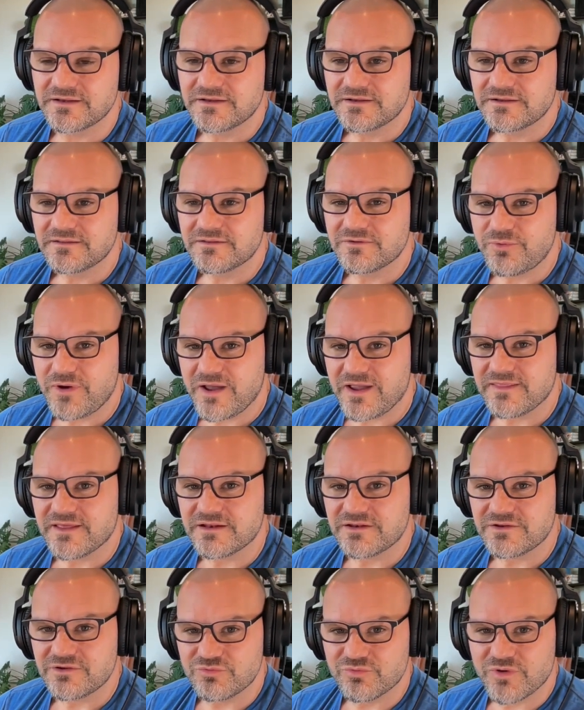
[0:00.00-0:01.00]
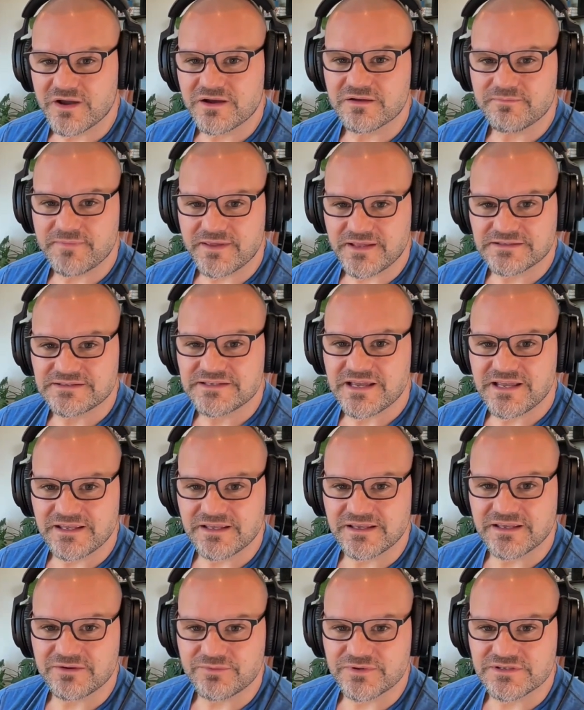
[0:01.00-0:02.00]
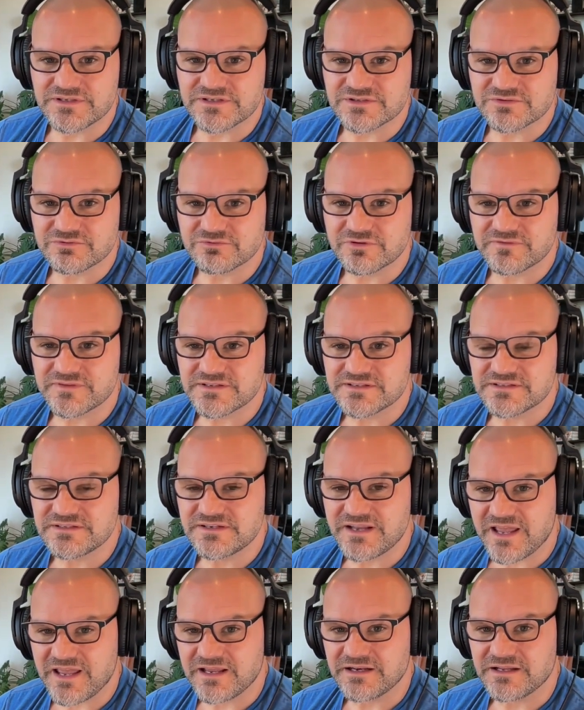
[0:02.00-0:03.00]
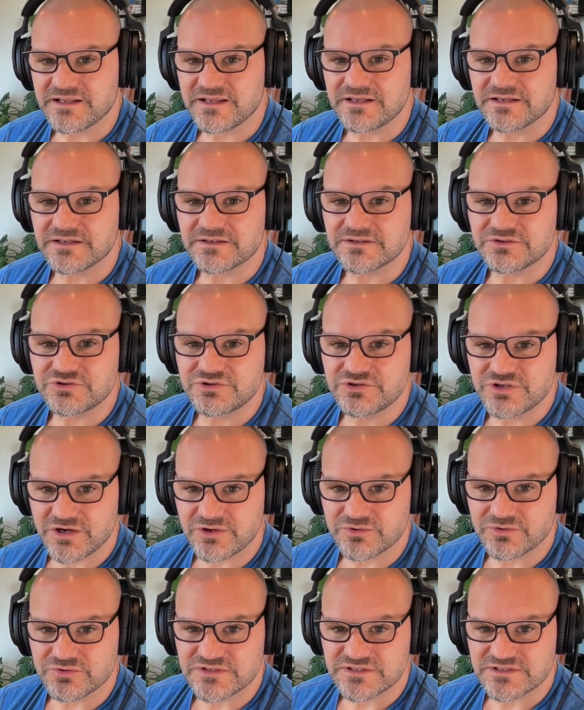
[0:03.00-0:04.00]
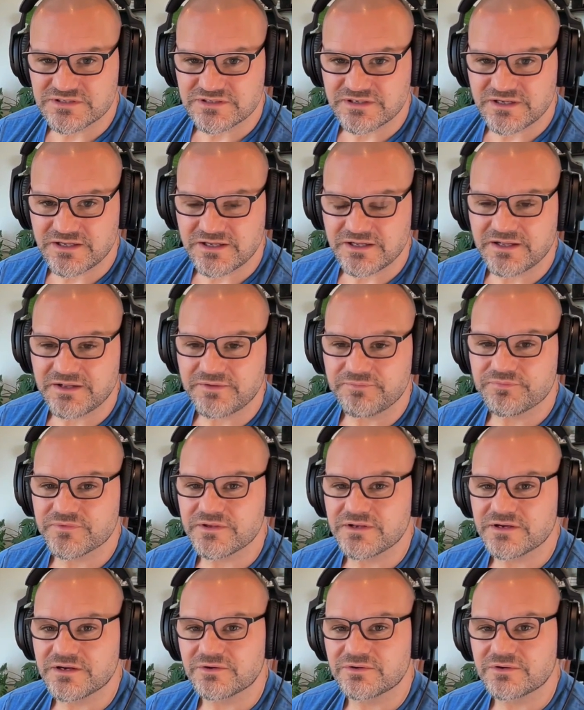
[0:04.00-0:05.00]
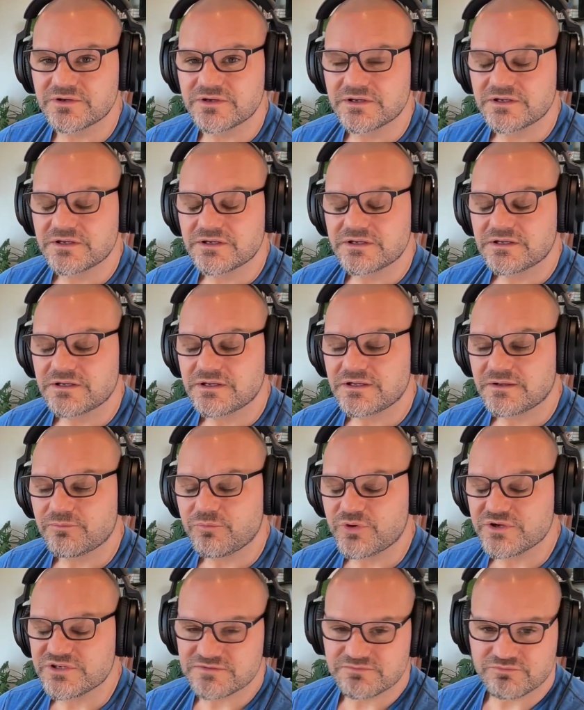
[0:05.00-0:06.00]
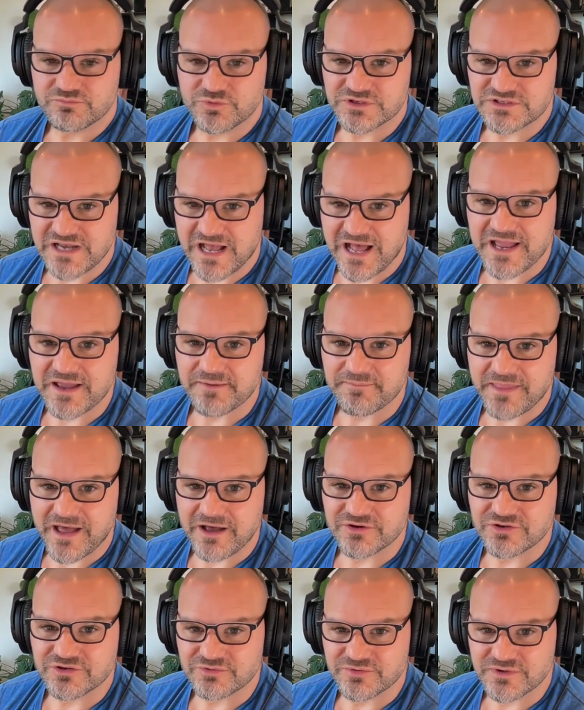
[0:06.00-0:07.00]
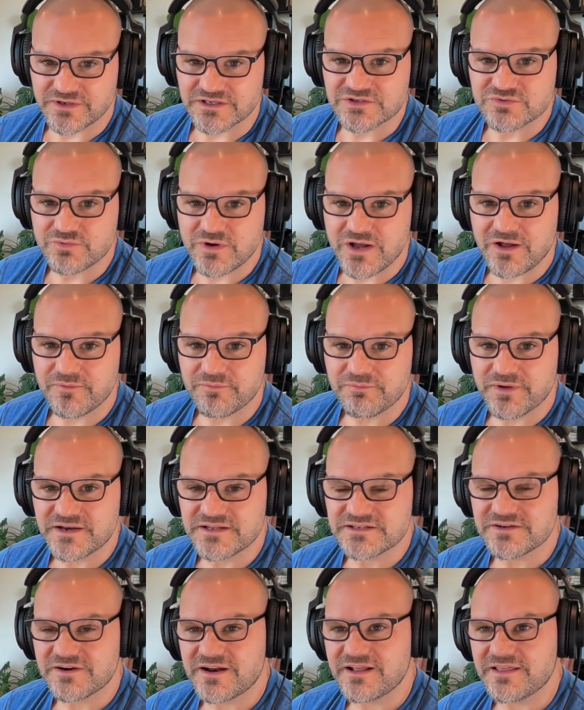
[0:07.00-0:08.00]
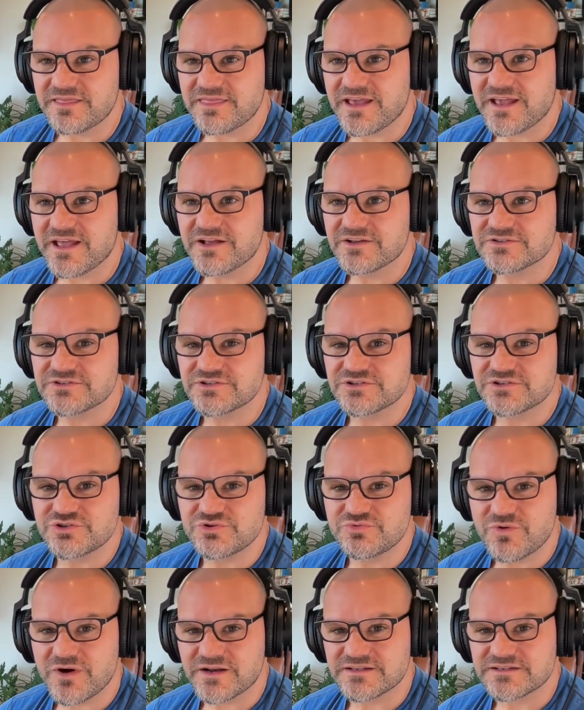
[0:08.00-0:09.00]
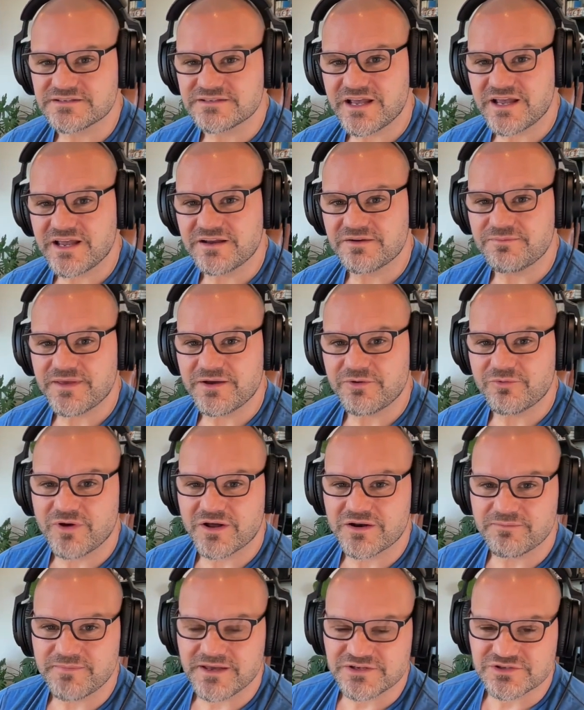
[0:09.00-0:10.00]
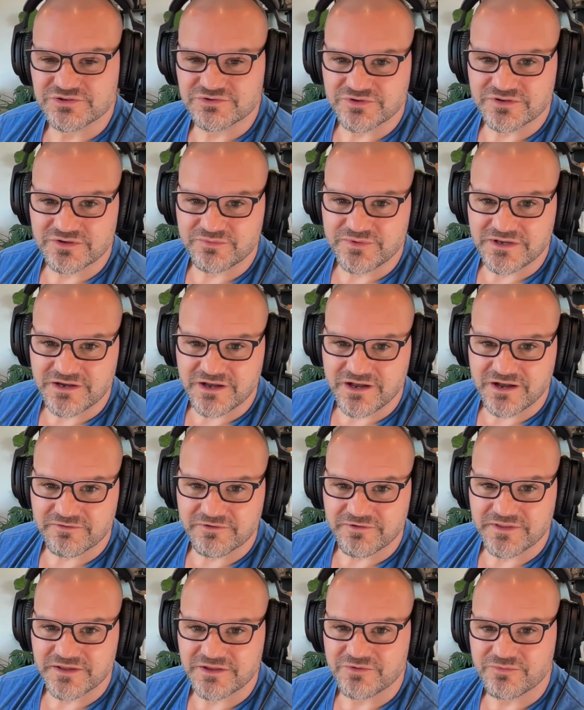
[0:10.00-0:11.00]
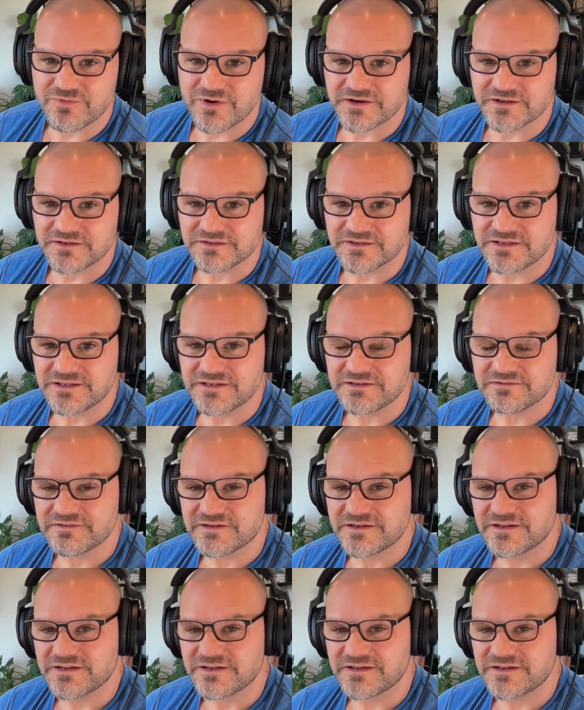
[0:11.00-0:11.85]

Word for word: the way that you recommend taking it, which is sort of this daily dose, uh, you know, um, which which I am now doing as well. But is there anything else that you want to say, may want to make sure that we cover, that you want to leave